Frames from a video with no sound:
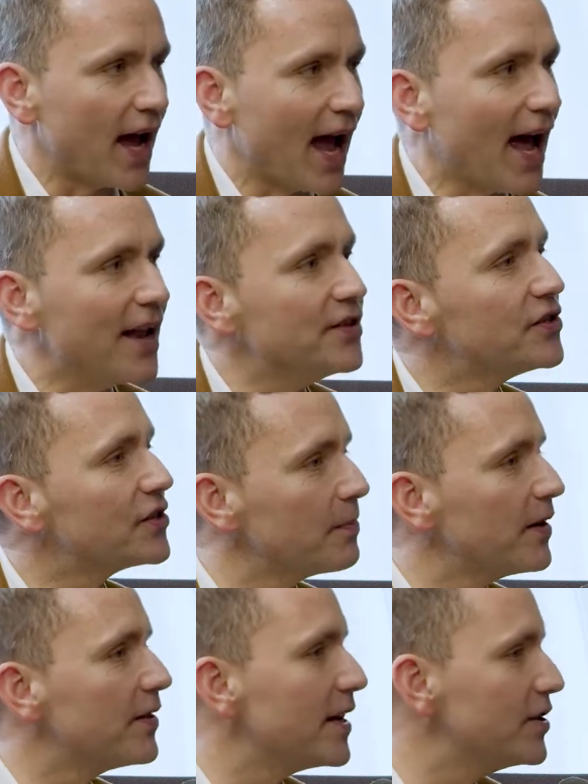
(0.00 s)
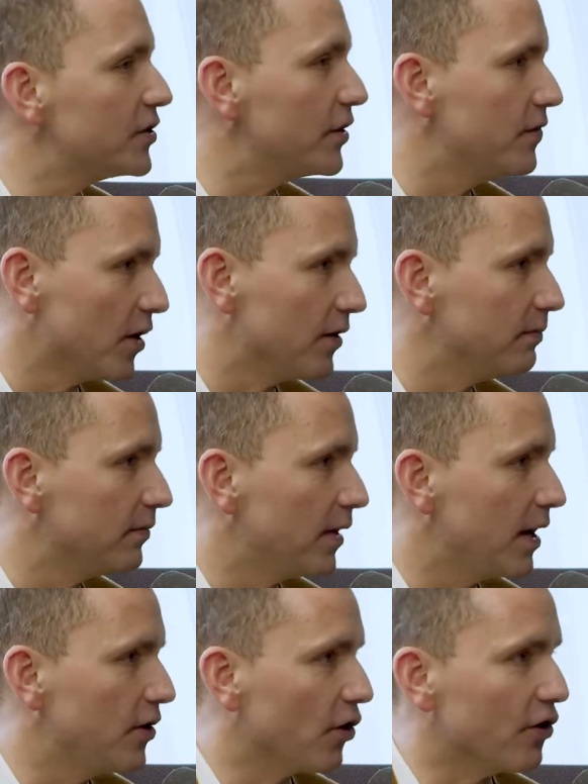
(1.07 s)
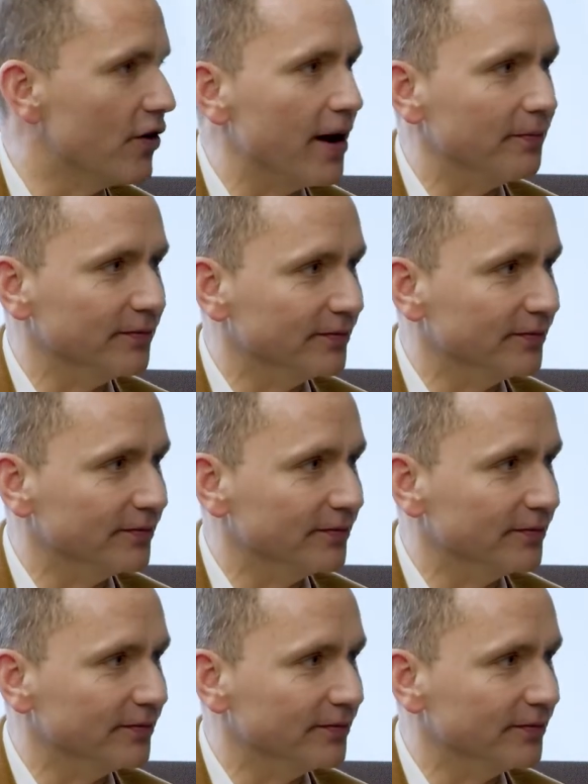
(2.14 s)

and some of the things that you've done in your career.